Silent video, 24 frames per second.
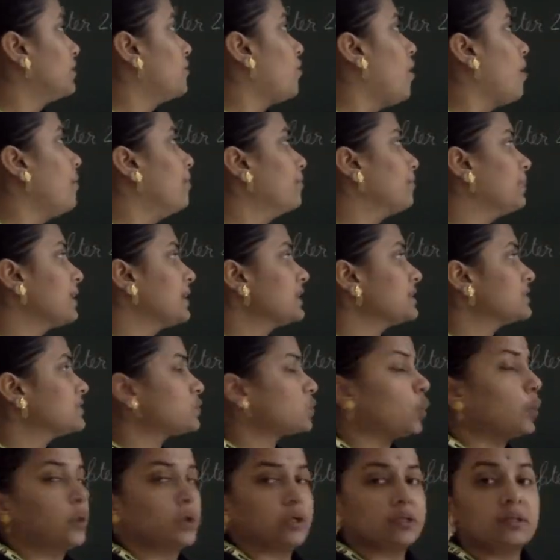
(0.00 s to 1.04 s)
complex
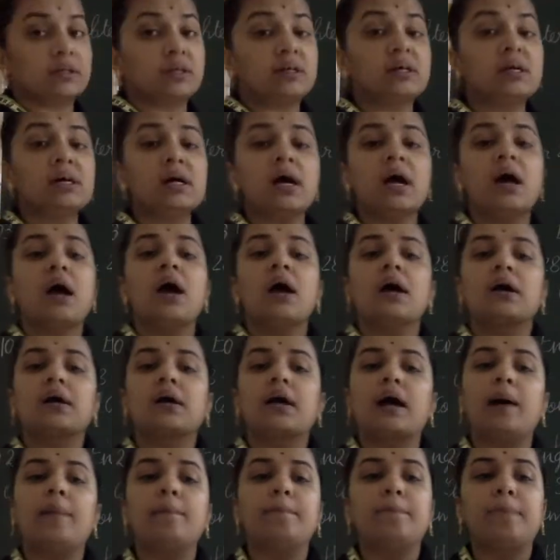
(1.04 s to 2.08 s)
or the
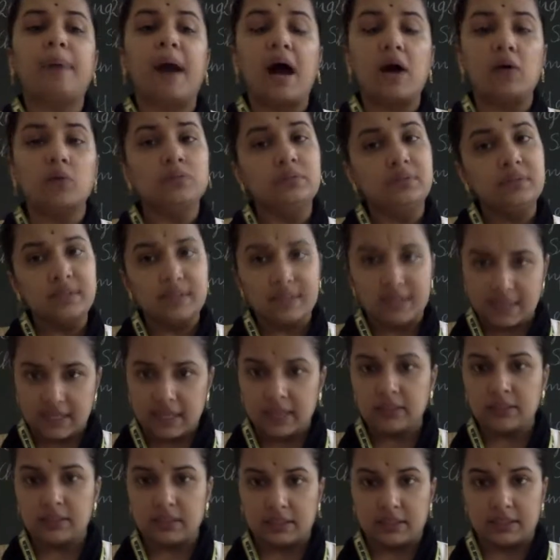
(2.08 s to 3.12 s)
compound
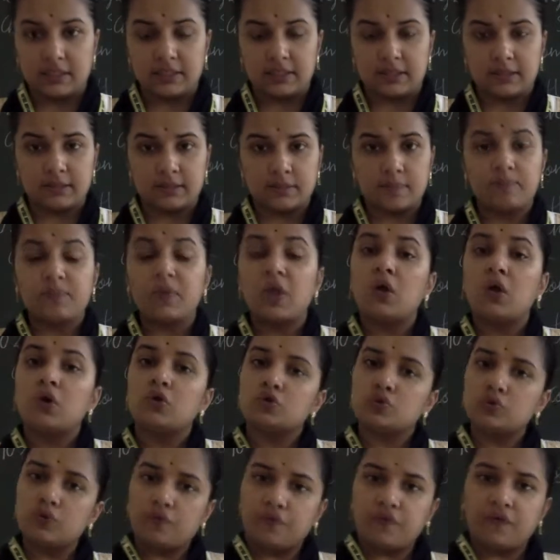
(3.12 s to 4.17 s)
sentences.
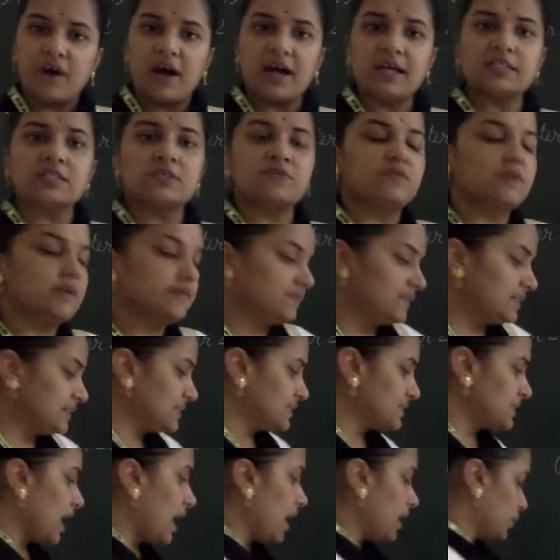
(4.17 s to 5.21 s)
So first we will
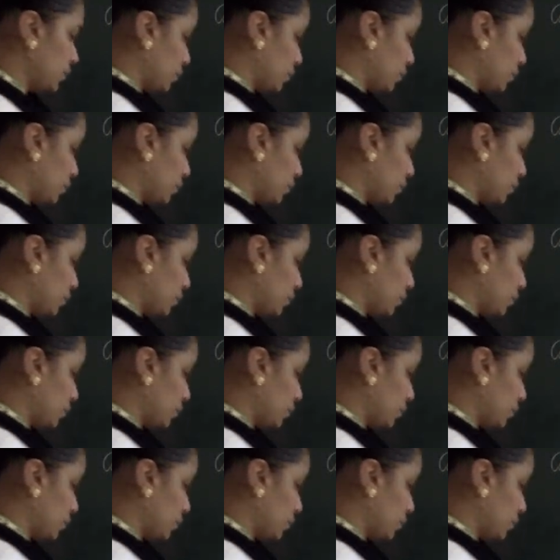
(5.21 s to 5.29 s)
start